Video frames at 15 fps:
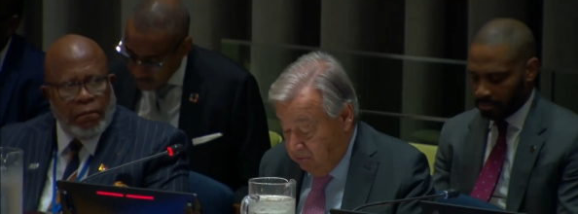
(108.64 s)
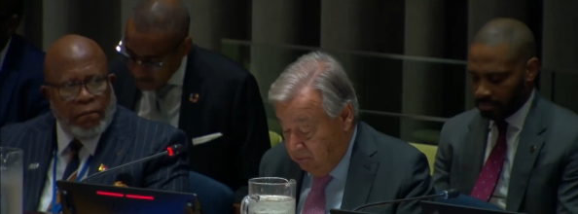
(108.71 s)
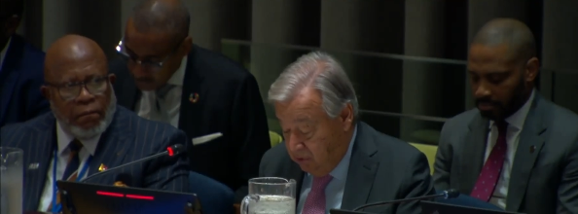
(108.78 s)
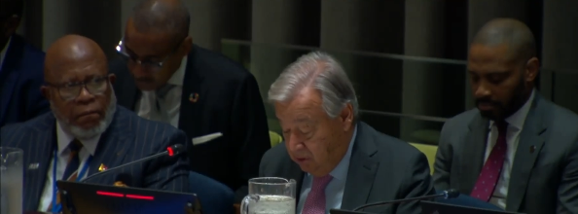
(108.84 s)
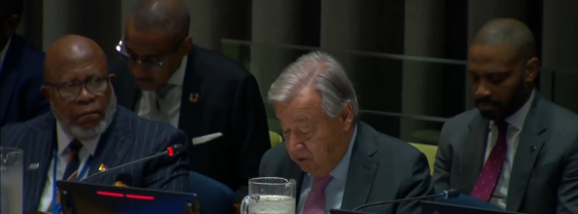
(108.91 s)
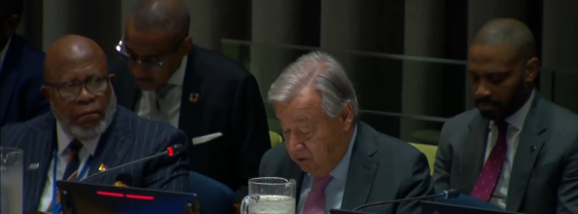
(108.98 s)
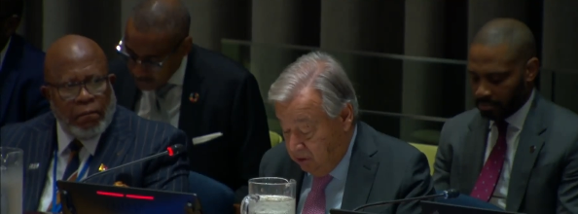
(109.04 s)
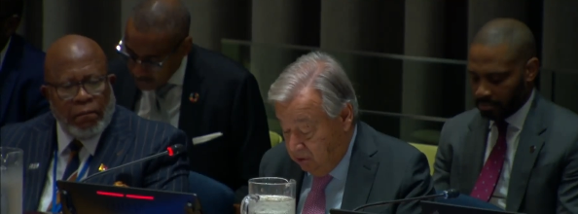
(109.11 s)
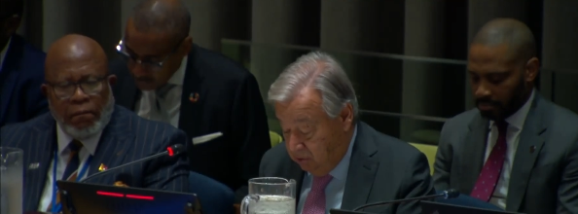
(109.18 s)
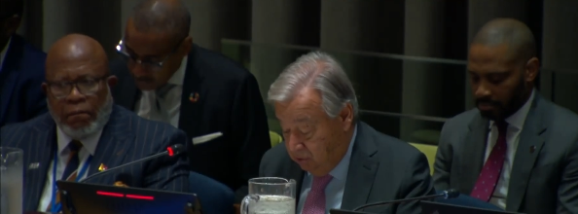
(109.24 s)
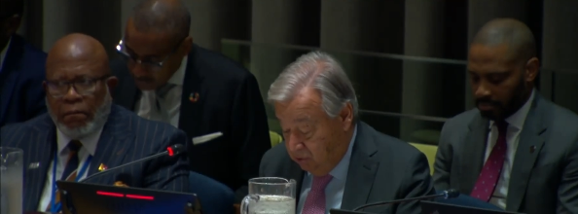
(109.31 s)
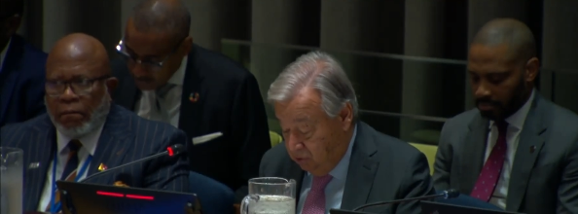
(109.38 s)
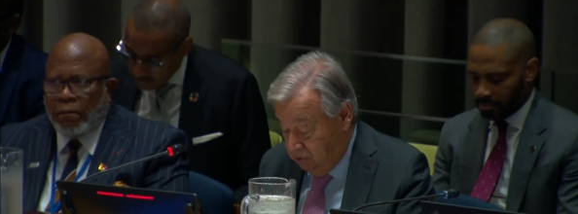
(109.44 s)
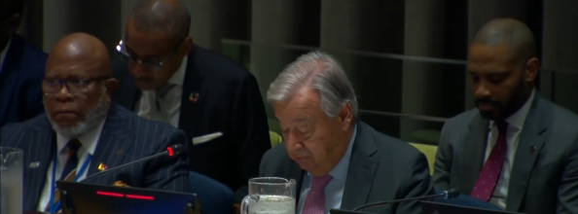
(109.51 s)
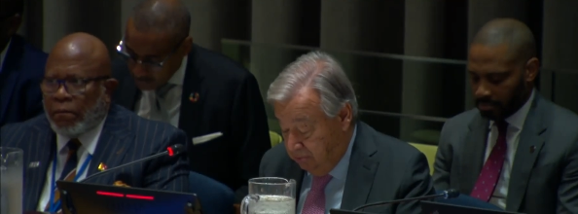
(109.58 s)
Speaker 1: For
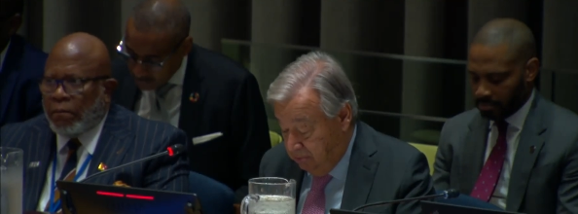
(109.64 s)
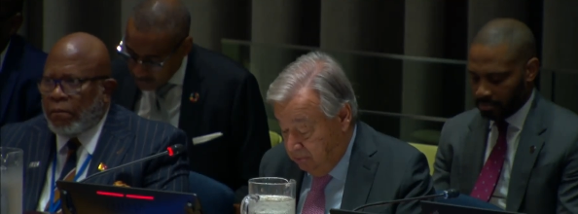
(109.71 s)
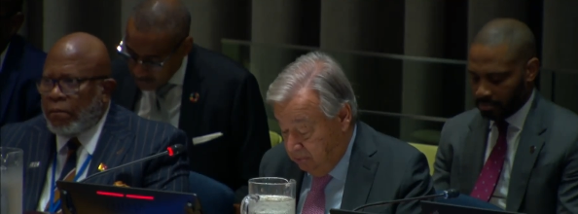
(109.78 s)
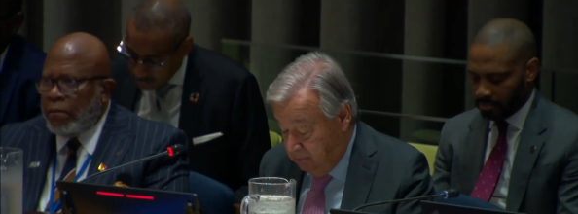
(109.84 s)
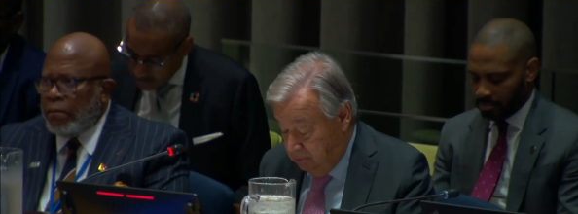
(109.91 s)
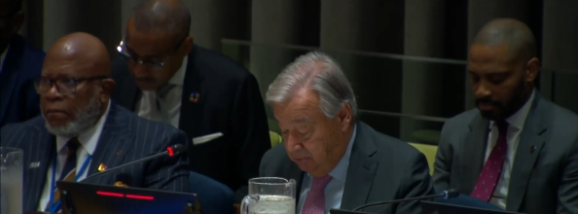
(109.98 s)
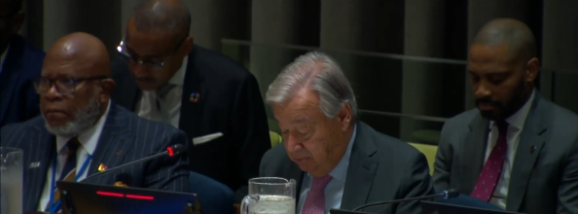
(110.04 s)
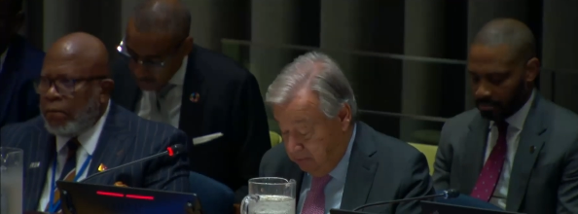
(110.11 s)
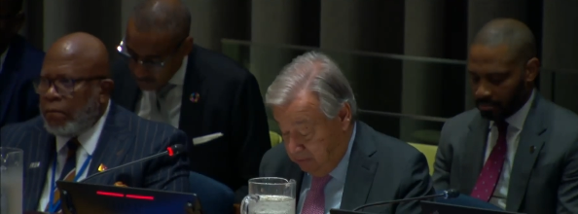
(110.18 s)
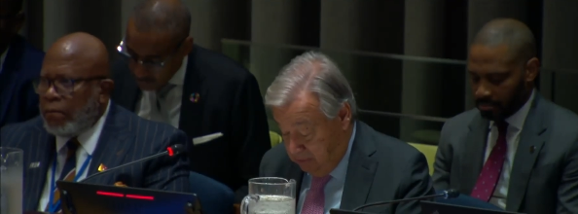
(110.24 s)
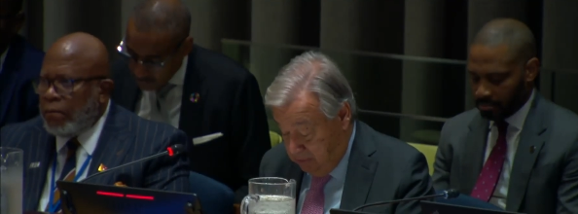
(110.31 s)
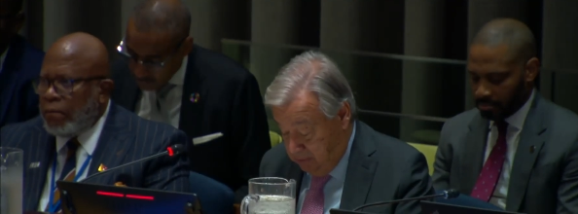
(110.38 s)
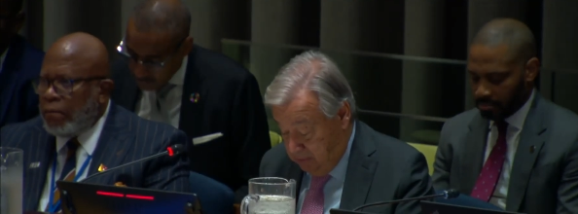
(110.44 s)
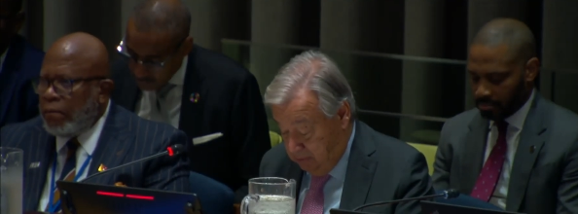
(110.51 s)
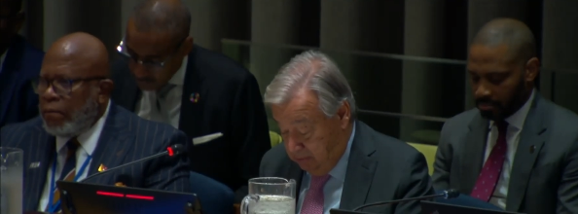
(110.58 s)
them,
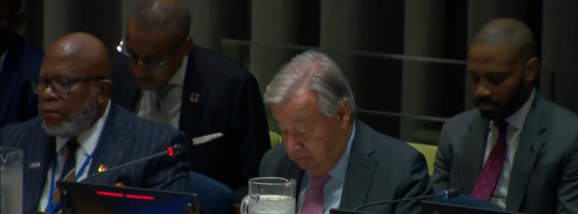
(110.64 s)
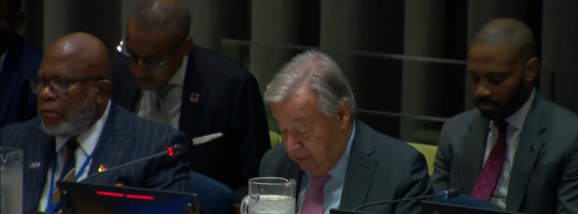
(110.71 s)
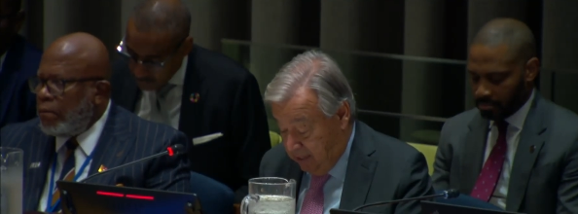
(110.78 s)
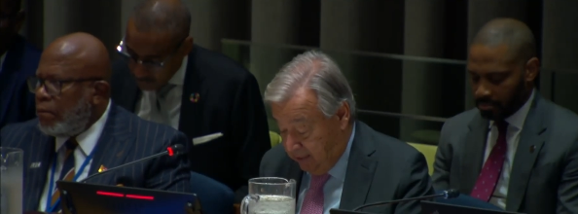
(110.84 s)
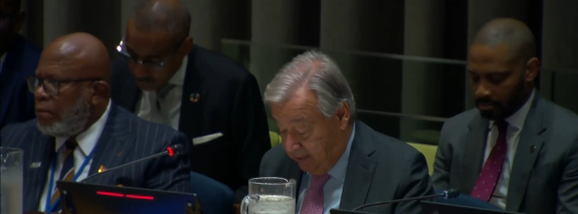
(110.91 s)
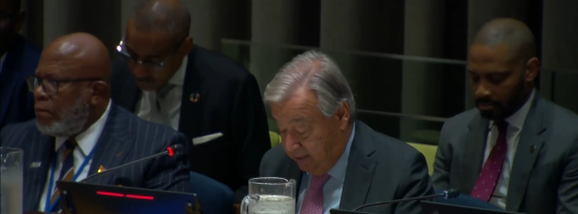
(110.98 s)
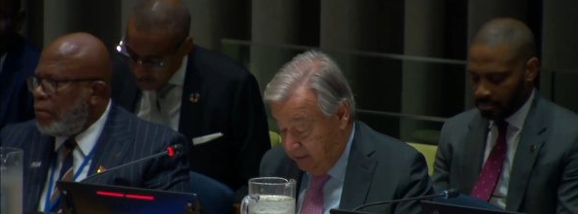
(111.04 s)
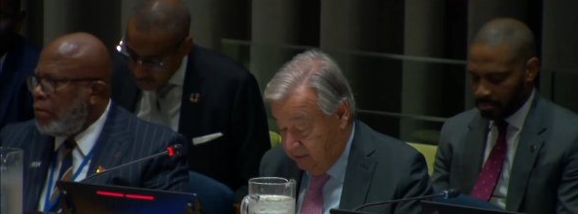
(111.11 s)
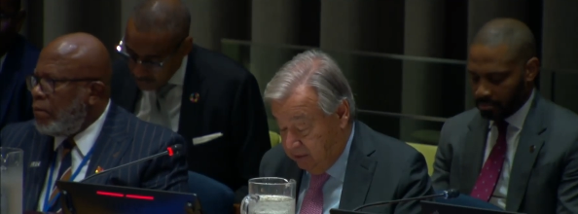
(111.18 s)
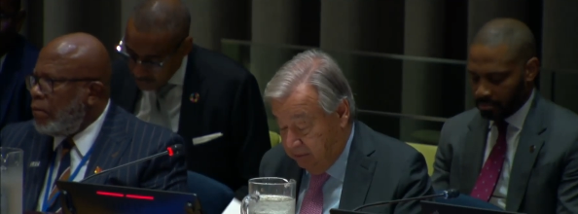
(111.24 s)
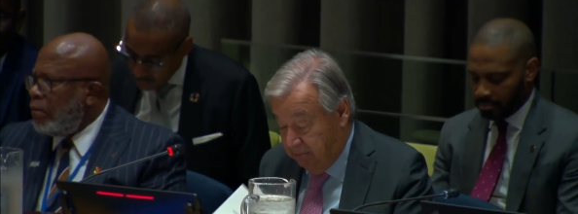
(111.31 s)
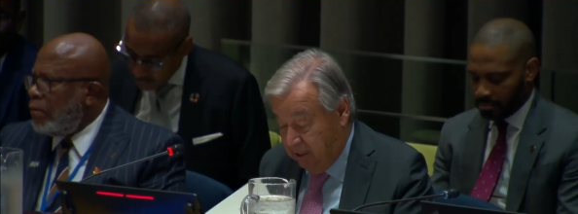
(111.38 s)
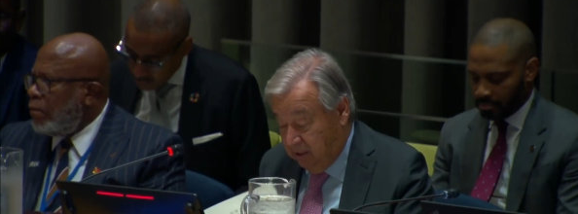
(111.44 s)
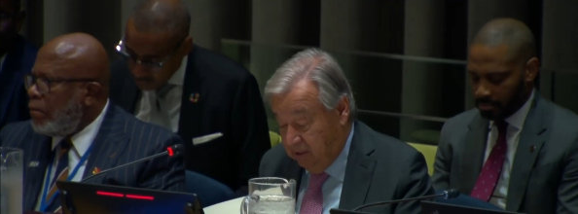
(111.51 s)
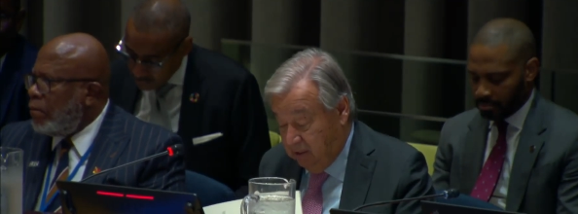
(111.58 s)
rising seas
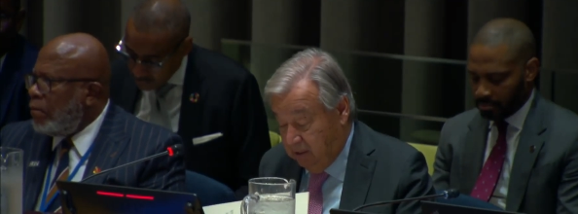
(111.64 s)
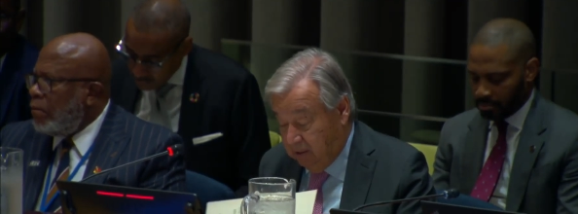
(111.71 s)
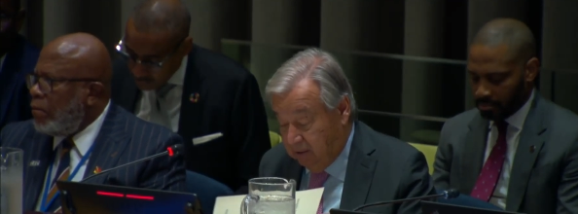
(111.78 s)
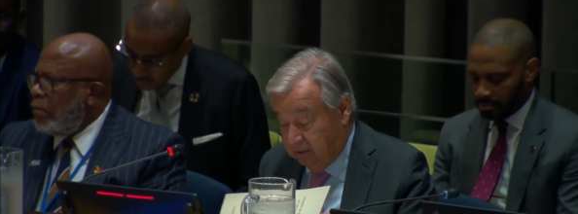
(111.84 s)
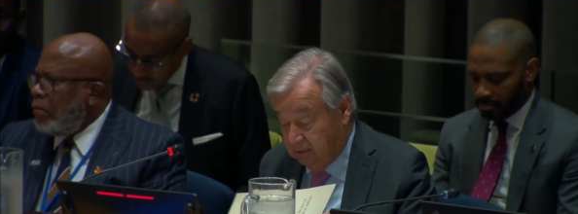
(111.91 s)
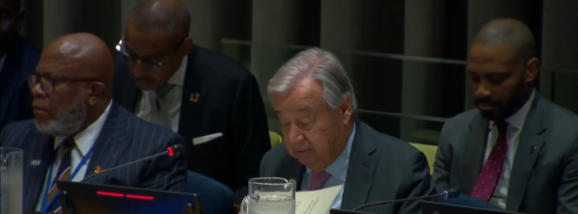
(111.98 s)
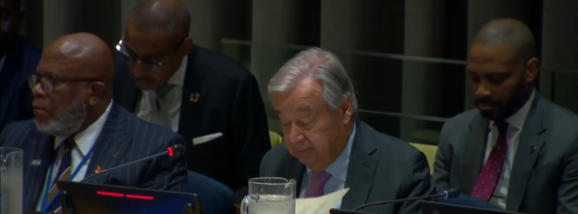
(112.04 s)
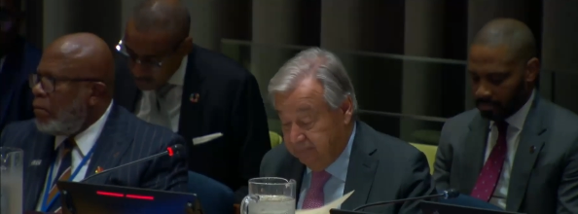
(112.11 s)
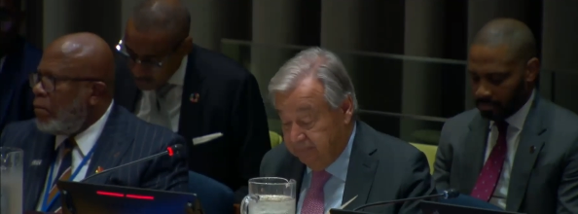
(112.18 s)
mean a